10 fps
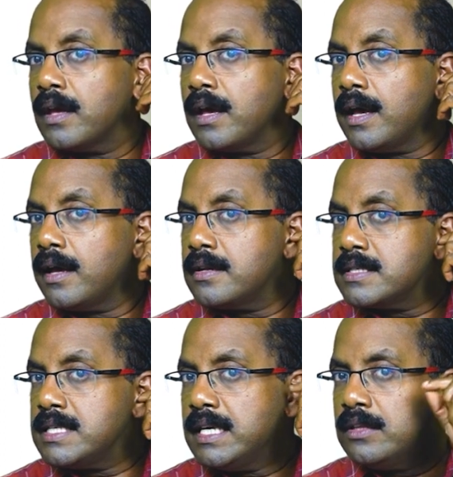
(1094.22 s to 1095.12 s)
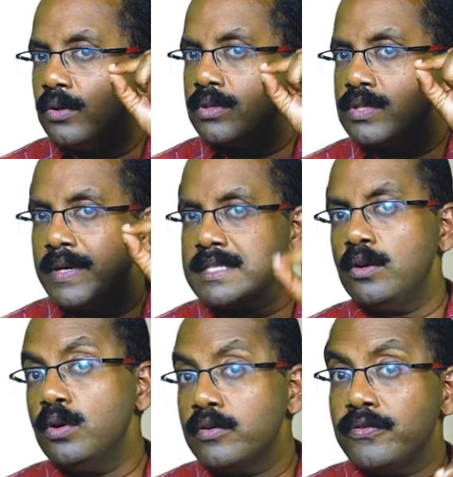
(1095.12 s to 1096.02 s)
and see those
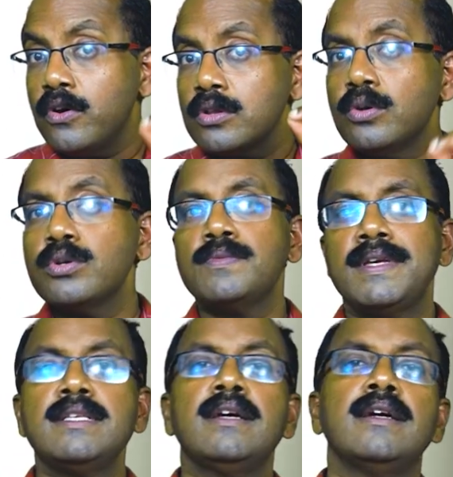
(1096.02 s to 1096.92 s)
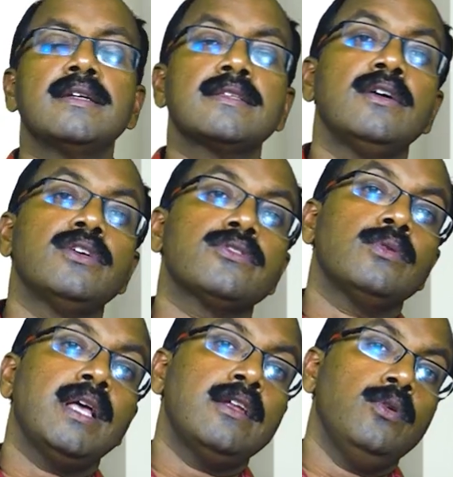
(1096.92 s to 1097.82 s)
look for those vesicles so
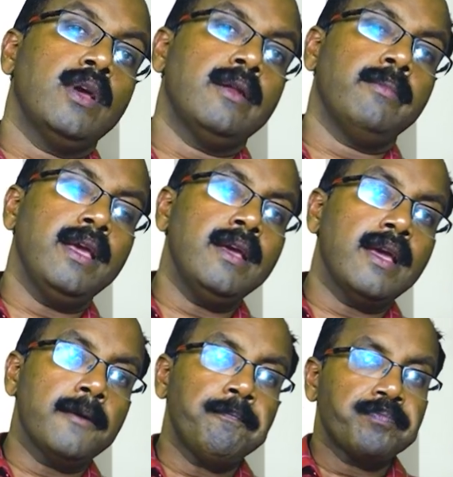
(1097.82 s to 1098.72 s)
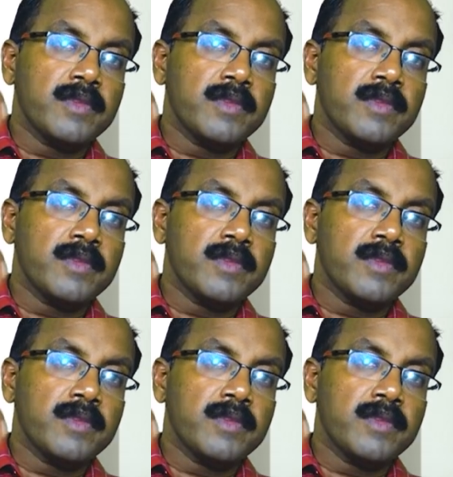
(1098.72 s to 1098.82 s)
that you can make a